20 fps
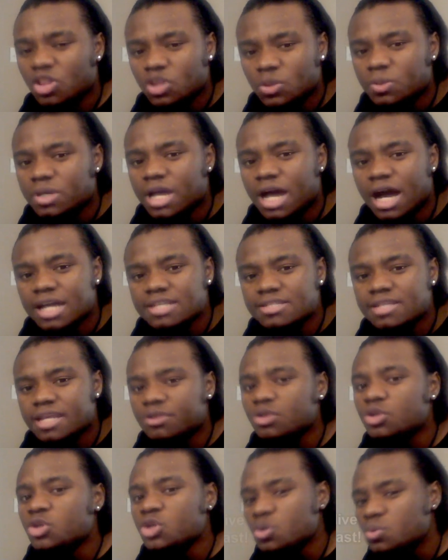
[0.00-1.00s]
you guys
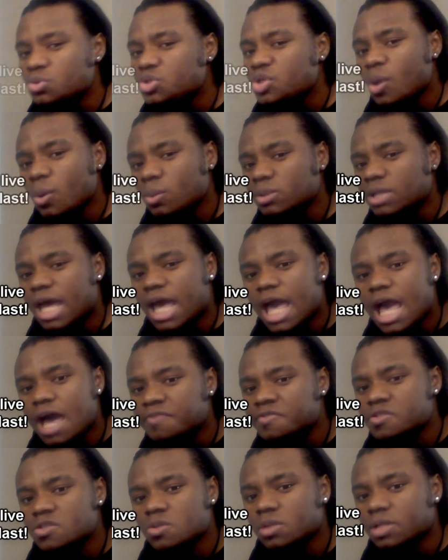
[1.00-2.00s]
that you don't
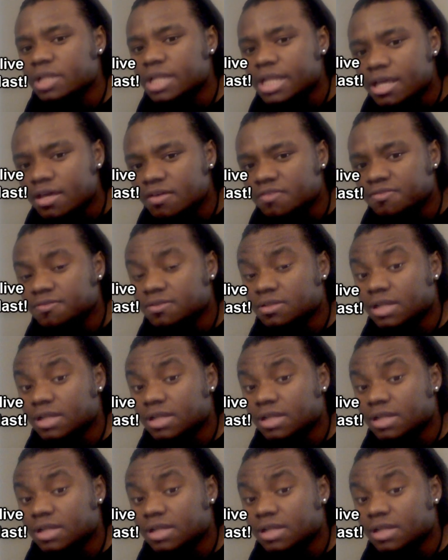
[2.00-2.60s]
have to live